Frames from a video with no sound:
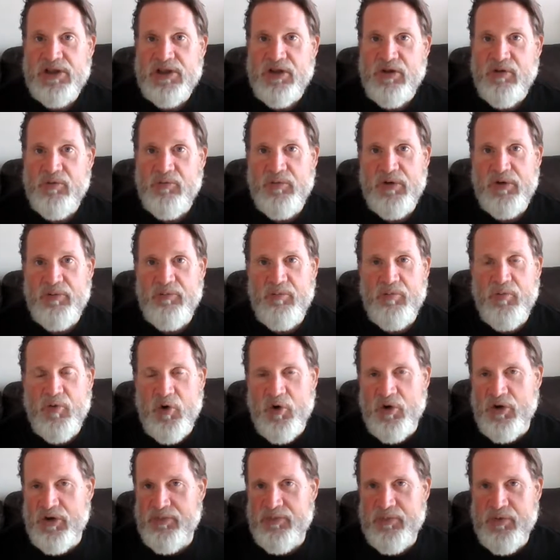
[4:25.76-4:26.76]
But
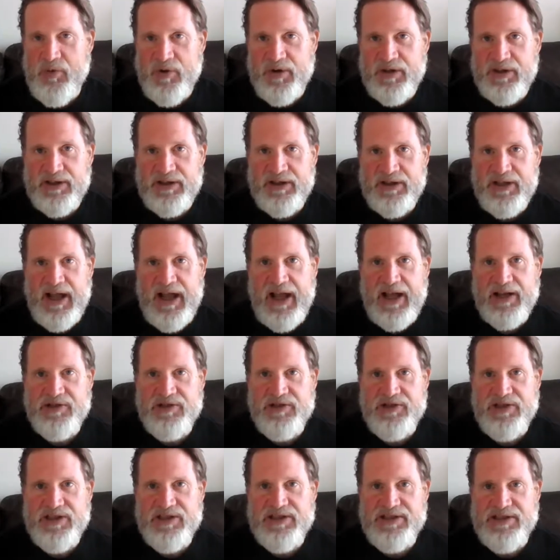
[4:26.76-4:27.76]
more importantly,
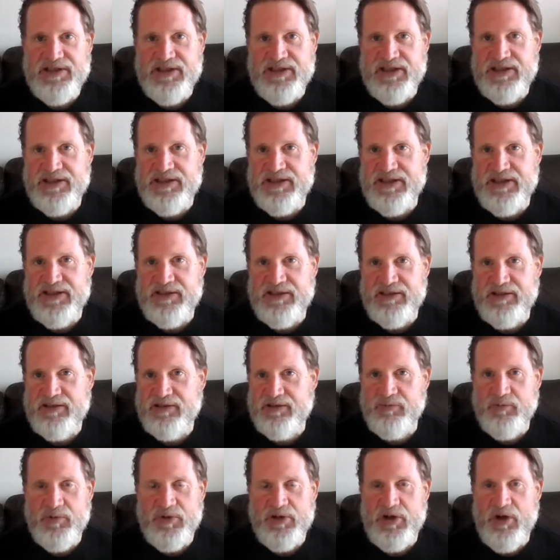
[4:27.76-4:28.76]
actually is
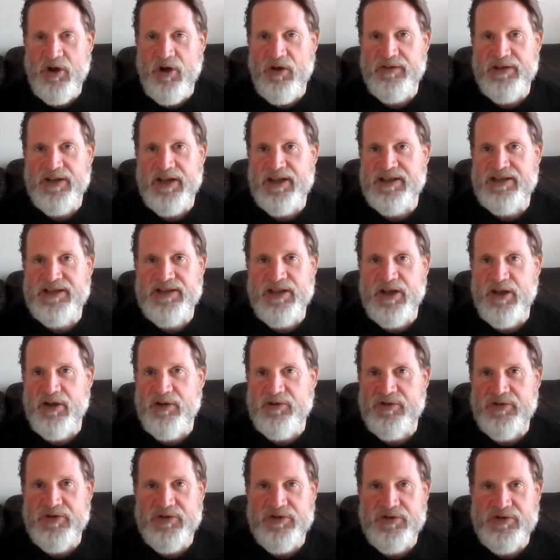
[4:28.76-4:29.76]
we call the
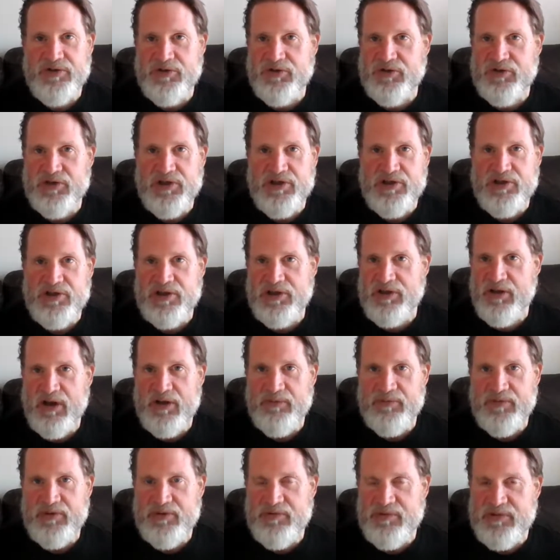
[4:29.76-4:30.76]
SEO, the search engine
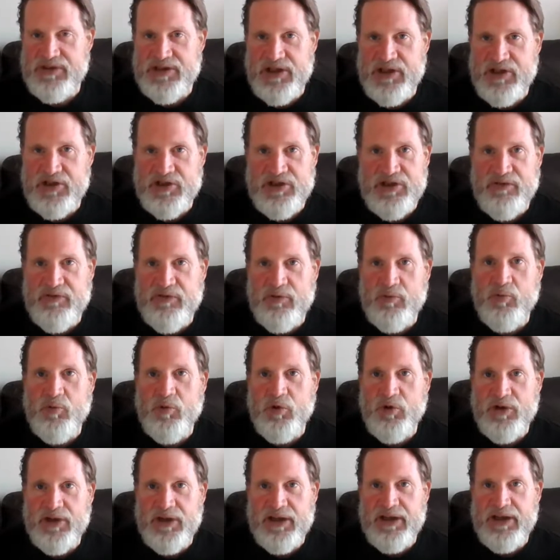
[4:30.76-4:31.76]
optimization of the
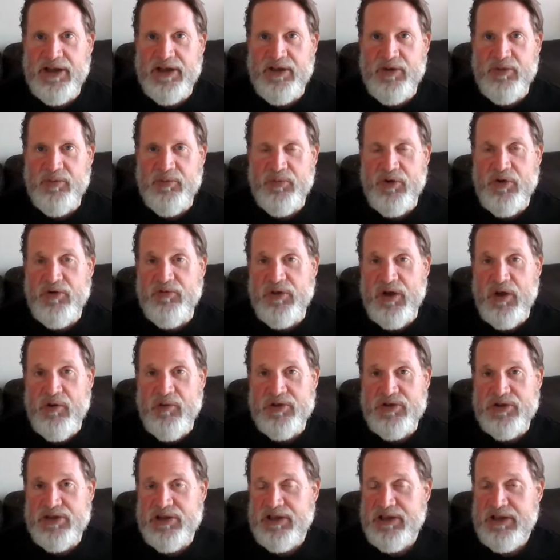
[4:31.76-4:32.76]
wording in your profile,
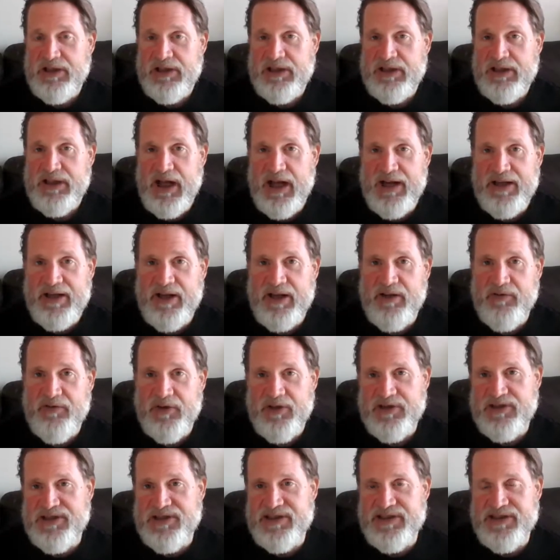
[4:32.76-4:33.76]
which I covered
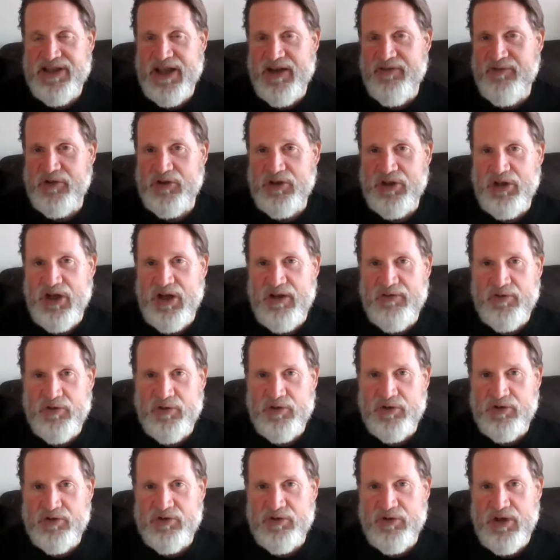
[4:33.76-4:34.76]
in several
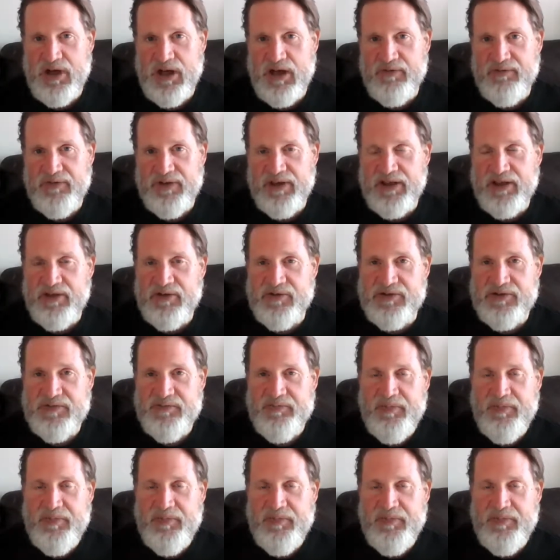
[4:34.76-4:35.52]
other videos.